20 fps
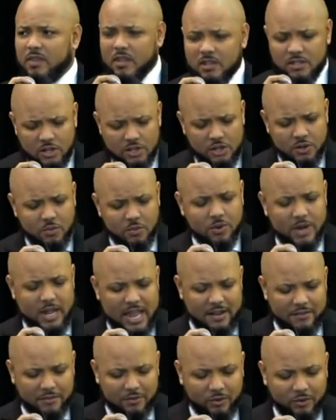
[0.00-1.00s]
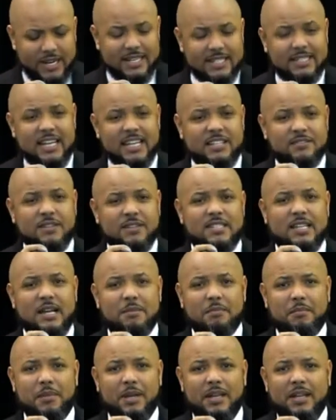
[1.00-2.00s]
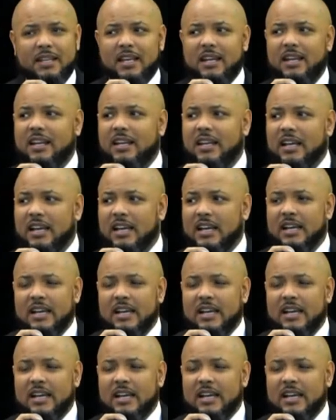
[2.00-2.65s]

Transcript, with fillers: So you want to have great taste for something and then it